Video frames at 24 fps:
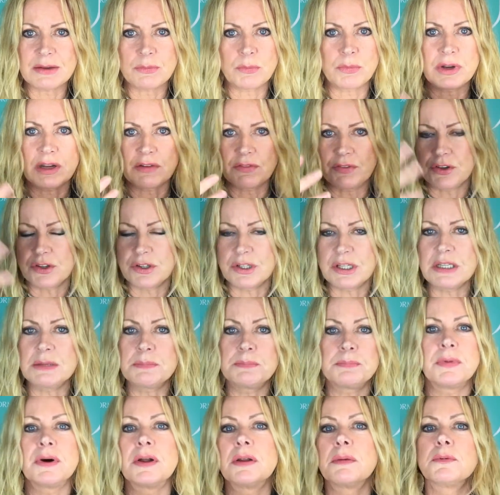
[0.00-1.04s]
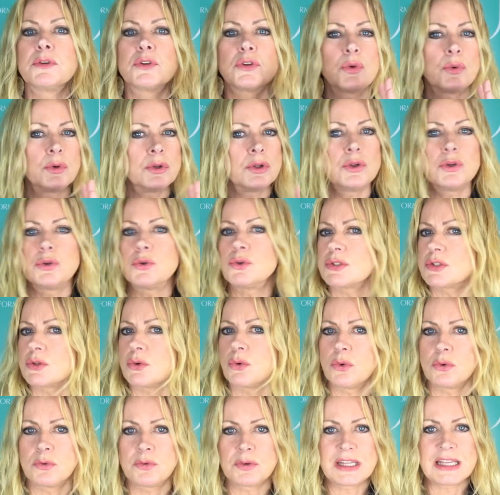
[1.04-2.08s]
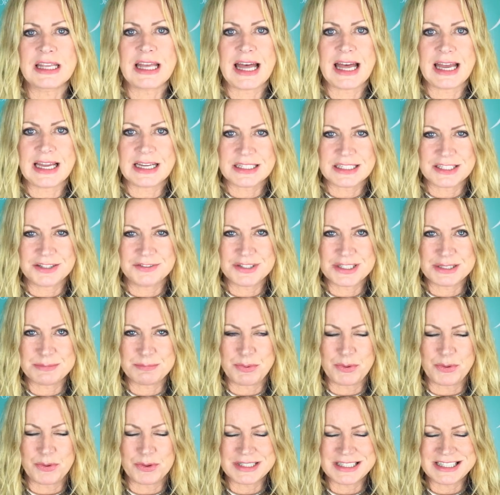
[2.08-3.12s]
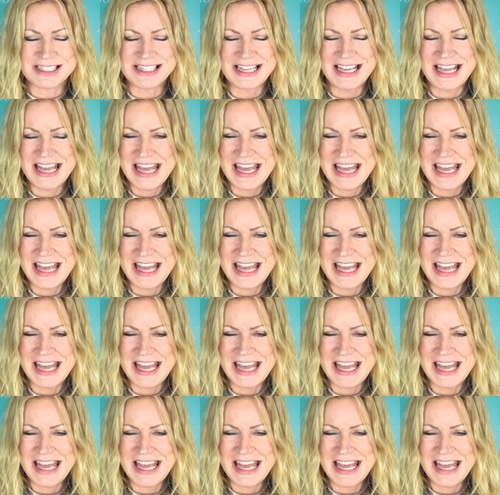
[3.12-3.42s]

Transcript: whatever you need, but don't use it over the active spots.